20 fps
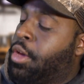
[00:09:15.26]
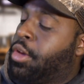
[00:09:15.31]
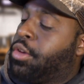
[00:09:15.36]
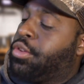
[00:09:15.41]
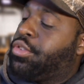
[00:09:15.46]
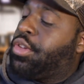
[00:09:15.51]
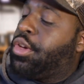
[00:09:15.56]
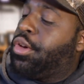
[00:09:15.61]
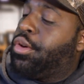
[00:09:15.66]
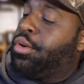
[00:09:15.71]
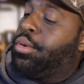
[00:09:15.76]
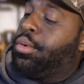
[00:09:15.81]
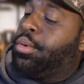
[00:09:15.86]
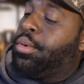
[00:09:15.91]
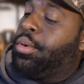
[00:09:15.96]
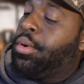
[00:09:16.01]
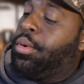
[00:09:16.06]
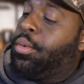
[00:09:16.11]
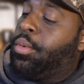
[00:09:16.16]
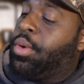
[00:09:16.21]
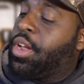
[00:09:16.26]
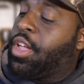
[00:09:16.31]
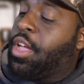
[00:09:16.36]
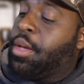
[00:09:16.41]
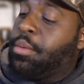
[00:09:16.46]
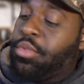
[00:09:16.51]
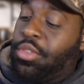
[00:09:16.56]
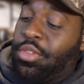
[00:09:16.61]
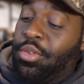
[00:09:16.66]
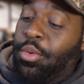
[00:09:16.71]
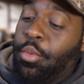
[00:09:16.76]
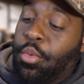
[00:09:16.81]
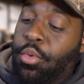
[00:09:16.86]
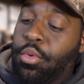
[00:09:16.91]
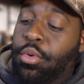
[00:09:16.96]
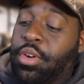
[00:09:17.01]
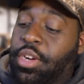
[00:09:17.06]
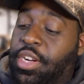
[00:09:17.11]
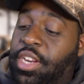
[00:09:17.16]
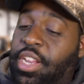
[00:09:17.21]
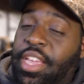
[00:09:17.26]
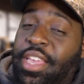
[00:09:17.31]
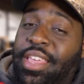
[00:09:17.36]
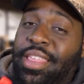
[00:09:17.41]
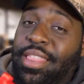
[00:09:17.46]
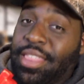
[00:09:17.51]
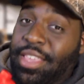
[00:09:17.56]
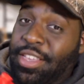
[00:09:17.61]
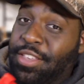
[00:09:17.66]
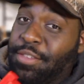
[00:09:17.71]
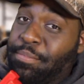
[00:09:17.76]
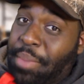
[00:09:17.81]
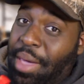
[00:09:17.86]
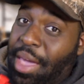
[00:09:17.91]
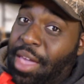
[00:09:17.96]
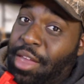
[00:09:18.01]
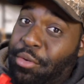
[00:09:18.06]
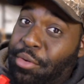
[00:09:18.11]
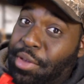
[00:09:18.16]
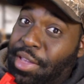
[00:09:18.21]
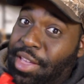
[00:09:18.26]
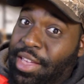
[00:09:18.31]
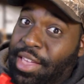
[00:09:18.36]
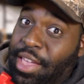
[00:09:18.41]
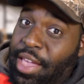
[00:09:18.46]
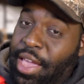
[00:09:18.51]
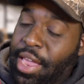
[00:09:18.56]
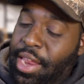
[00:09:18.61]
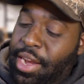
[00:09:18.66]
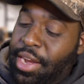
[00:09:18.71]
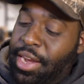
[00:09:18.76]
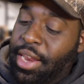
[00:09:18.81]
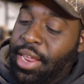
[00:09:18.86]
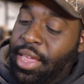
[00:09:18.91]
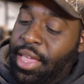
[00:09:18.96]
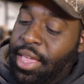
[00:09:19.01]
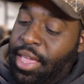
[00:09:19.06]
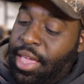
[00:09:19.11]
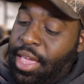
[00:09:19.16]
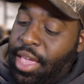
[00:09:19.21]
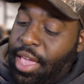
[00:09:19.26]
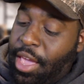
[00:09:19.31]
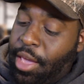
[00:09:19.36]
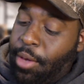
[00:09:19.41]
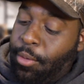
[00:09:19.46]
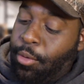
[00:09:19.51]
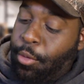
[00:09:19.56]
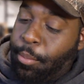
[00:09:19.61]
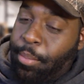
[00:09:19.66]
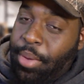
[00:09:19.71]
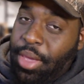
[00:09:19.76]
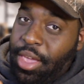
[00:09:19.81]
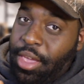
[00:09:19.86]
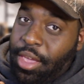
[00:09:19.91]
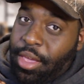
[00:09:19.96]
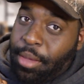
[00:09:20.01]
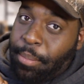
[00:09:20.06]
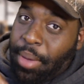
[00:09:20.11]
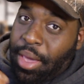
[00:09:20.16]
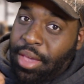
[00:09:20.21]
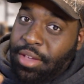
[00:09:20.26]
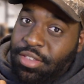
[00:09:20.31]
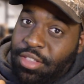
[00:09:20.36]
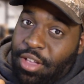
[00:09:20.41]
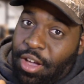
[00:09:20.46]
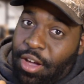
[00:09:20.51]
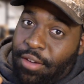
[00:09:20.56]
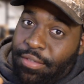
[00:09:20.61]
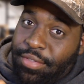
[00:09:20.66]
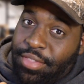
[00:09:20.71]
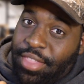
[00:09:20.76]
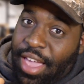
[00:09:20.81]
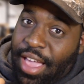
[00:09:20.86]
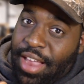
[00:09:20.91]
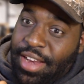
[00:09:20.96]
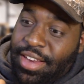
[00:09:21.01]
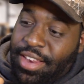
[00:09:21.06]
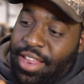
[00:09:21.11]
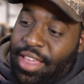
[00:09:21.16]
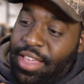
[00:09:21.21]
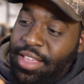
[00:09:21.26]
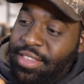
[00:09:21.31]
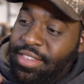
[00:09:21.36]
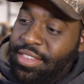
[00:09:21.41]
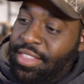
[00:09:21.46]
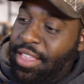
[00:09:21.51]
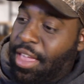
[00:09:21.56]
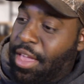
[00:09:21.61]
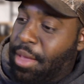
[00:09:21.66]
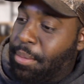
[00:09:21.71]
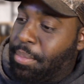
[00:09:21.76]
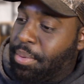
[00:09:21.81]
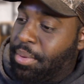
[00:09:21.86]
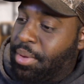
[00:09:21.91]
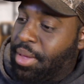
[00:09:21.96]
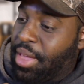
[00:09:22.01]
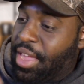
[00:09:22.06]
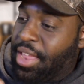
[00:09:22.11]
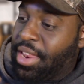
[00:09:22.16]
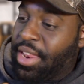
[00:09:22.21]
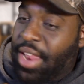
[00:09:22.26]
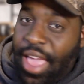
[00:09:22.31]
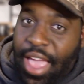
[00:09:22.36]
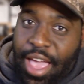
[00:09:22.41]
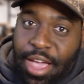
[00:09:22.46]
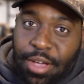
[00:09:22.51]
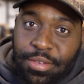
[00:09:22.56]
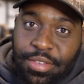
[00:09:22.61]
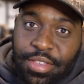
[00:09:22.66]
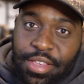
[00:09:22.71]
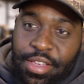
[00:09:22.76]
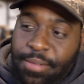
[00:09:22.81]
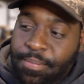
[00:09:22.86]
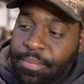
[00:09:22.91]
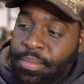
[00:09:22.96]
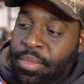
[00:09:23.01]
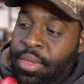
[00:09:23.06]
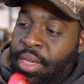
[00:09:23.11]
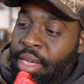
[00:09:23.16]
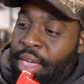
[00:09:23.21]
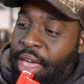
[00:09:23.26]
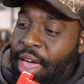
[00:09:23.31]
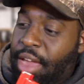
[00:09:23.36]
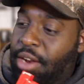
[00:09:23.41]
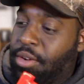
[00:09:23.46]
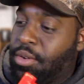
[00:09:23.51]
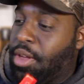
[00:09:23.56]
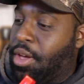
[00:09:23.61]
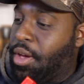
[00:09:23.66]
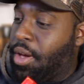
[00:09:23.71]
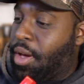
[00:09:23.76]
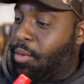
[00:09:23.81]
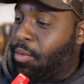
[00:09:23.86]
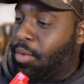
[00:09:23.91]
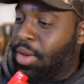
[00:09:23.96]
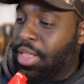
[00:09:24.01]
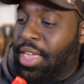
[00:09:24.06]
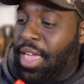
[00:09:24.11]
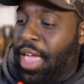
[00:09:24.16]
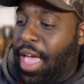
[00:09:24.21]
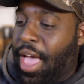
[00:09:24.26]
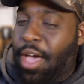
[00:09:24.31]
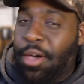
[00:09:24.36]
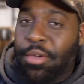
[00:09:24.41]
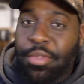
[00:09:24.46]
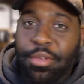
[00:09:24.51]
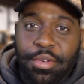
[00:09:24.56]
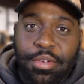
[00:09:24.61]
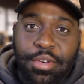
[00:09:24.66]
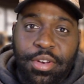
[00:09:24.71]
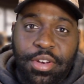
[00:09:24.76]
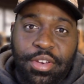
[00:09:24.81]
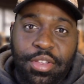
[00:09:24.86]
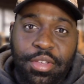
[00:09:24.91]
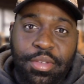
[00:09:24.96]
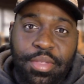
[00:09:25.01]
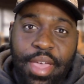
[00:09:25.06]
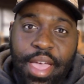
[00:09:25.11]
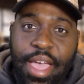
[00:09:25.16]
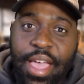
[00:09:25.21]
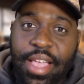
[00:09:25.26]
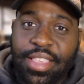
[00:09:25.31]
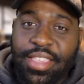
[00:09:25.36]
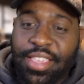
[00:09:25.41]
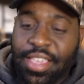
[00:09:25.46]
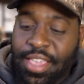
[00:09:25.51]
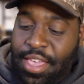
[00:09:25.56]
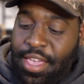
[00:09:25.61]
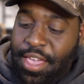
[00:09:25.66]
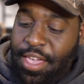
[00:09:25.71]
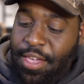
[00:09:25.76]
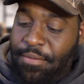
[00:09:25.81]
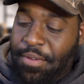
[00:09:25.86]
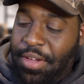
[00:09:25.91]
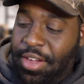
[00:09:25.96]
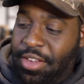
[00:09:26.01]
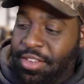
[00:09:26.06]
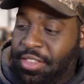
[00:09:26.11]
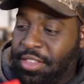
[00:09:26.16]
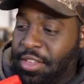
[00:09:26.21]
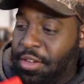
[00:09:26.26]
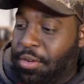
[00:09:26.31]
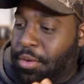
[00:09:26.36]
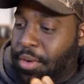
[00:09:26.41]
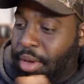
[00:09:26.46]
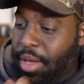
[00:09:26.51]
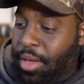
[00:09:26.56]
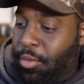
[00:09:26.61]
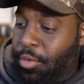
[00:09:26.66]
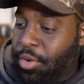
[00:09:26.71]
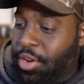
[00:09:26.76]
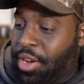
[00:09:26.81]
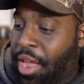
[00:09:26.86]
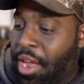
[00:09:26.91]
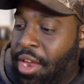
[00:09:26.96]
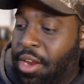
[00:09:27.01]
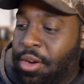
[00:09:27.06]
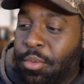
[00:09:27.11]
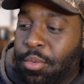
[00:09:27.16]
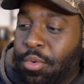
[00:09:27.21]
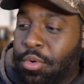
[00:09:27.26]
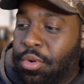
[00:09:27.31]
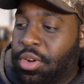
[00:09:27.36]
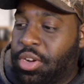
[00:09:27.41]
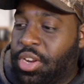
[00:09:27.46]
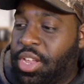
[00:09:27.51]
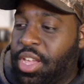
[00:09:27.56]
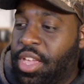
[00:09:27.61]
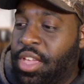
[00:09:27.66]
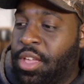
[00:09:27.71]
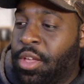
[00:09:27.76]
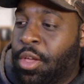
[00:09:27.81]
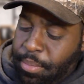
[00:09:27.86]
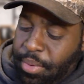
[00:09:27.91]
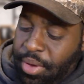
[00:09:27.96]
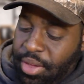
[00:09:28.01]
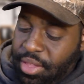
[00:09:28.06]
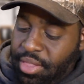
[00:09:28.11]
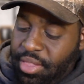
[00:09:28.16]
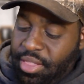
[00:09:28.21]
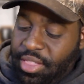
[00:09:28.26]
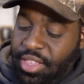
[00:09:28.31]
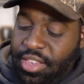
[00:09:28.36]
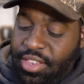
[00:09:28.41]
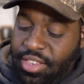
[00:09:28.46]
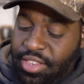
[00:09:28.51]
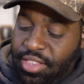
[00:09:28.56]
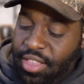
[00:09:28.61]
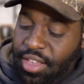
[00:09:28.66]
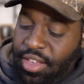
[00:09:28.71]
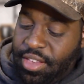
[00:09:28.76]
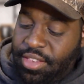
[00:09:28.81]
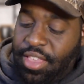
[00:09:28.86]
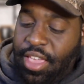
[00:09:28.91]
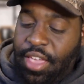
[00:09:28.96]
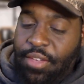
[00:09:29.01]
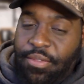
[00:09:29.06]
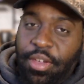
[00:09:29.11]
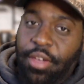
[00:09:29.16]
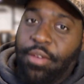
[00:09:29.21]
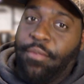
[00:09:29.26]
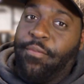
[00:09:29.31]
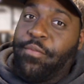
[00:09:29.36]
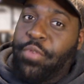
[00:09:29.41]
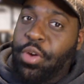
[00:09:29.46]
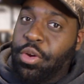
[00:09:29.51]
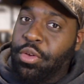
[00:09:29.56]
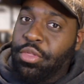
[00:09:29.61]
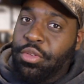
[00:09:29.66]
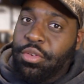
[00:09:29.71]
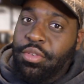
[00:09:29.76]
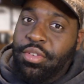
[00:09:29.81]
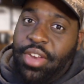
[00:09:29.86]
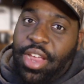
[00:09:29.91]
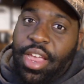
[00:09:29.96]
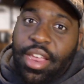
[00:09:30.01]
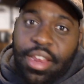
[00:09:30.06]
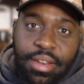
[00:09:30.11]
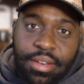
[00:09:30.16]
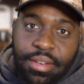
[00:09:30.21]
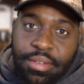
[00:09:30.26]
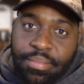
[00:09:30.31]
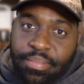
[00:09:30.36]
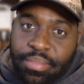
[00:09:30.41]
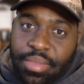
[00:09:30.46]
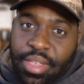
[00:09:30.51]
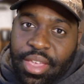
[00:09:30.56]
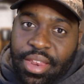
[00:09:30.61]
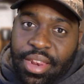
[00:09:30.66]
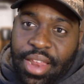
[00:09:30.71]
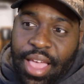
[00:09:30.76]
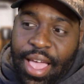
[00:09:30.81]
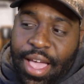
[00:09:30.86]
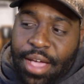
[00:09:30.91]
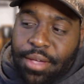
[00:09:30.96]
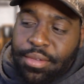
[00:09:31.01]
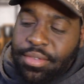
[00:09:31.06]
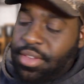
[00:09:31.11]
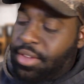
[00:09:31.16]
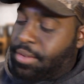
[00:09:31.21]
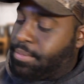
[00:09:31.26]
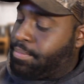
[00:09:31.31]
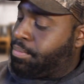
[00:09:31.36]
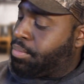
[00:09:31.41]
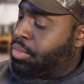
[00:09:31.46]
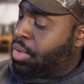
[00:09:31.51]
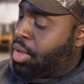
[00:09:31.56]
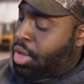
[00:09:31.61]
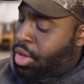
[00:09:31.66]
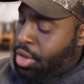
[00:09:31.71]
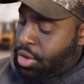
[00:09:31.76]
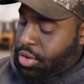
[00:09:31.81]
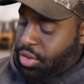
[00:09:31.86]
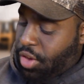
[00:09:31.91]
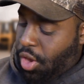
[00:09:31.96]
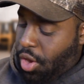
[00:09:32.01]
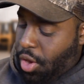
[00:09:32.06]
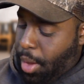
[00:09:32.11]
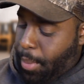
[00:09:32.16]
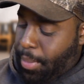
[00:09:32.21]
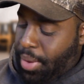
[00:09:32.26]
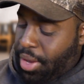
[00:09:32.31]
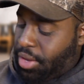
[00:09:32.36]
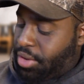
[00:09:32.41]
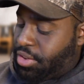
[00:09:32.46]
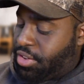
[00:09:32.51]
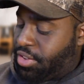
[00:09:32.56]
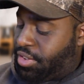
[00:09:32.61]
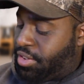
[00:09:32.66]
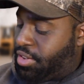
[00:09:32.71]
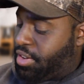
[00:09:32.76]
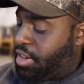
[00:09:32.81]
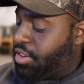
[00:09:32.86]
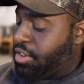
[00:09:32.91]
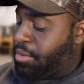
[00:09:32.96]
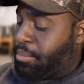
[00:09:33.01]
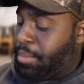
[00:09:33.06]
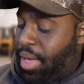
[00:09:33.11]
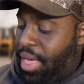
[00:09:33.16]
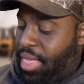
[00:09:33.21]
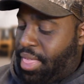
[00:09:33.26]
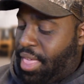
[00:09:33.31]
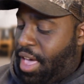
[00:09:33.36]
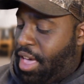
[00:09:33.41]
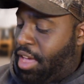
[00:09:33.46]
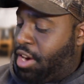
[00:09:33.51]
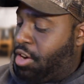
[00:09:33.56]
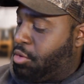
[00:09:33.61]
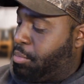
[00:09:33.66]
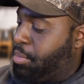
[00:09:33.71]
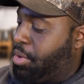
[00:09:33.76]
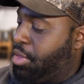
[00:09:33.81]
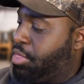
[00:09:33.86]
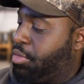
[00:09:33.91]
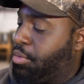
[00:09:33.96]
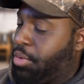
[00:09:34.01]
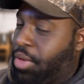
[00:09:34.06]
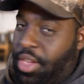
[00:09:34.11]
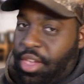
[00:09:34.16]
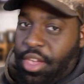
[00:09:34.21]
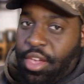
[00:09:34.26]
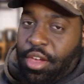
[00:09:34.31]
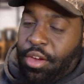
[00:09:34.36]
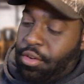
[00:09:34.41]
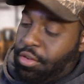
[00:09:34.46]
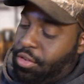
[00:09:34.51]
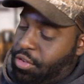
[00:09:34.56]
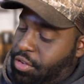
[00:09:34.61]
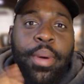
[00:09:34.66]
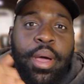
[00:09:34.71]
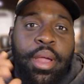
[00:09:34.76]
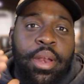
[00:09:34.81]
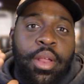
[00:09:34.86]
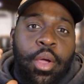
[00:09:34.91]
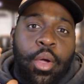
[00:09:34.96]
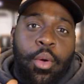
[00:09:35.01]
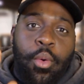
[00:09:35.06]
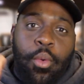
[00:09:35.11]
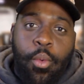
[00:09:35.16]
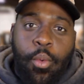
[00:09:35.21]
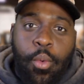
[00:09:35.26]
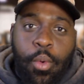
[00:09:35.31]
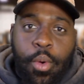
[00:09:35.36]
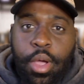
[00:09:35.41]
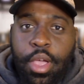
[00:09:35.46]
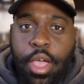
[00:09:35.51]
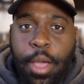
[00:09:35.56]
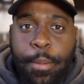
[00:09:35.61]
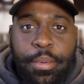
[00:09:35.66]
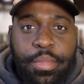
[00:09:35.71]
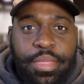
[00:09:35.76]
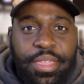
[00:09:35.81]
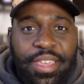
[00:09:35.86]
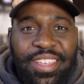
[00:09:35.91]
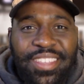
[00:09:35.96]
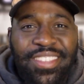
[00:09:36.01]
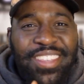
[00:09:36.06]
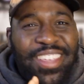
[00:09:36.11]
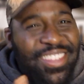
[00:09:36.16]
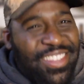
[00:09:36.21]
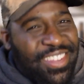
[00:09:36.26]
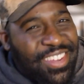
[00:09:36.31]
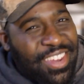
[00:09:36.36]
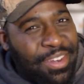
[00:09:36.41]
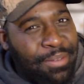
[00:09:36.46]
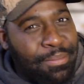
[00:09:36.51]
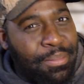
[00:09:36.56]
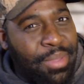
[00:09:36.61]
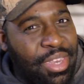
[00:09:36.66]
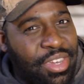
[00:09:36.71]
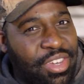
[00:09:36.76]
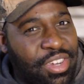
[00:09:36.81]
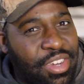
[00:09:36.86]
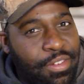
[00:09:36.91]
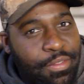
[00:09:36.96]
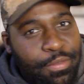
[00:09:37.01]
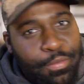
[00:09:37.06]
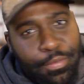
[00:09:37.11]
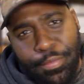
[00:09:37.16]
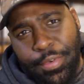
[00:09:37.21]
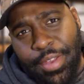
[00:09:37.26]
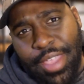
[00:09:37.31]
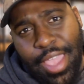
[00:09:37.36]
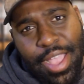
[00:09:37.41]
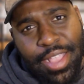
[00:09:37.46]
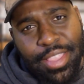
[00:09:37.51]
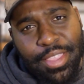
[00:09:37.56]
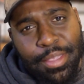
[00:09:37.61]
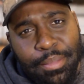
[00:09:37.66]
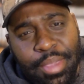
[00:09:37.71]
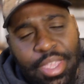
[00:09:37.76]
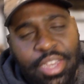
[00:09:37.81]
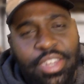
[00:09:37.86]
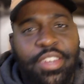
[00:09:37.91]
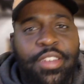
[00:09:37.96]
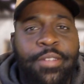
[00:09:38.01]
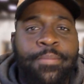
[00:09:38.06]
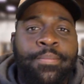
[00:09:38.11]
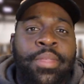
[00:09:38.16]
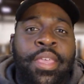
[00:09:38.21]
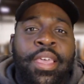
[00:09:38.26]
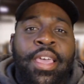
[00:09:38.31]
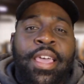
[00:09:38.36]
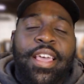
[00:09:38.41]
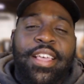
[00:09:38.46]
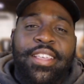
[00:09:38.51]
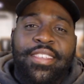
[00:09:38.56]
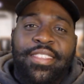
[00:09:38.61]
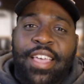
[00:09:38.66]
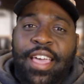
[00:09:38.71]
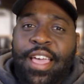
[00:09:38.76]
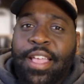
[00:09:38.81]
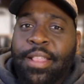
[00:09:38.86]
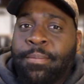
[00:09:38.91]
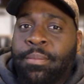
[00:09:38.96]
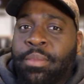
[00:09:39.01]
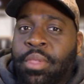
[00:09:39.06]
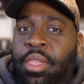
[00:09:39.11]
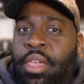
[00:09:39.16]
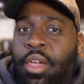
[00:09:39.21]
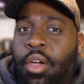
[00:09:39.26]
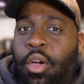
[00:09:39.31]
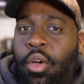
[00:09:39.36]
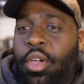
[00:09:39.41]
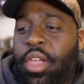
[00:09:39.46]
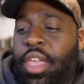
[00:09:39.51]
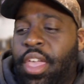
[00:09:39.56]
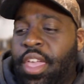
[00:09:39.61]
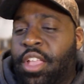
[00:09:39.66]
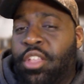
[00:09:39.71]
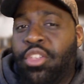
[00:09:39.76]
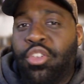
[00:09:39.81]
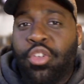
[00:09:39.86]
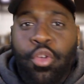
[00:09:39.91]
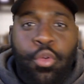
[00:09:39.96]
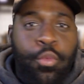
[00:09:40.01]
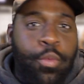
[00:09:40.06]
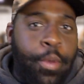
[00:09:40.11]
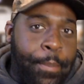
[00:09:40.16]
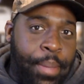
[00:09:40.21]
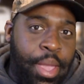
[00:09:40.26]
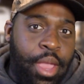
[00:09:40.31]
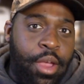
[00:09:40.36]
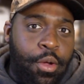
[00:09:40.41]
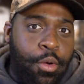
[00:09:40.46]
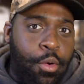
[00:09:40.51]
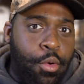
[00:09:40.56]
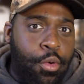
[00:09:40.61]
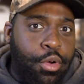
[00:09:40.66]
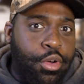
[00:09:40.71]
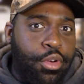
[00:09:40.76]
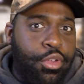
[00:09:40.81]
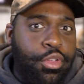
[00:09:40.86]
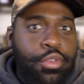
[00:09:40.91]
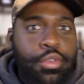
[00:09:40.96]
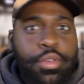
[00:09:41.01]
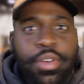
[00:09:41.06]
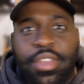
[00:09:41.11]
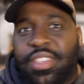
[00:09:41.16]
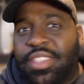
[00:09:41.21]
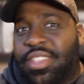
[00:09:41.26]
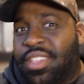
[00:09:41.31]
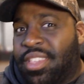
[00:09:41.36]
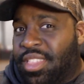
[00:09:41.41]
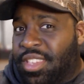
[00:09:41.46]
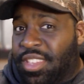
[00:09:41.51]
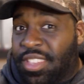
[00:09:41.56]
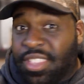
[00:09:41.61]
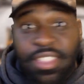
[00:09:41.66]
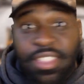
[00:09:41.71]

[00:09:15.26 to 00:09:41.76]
So when it comes to warranting this battery again, it will be based off that date stamp in the housing. I don't know really how they're gonna do that, if I still retain a warranty, but this does have a further date in the housing. So, I mean, just judging by that, it'll be 3 years. But a couple things I didn't mention, forgot to mention, is that in your repair order, you're gonna see this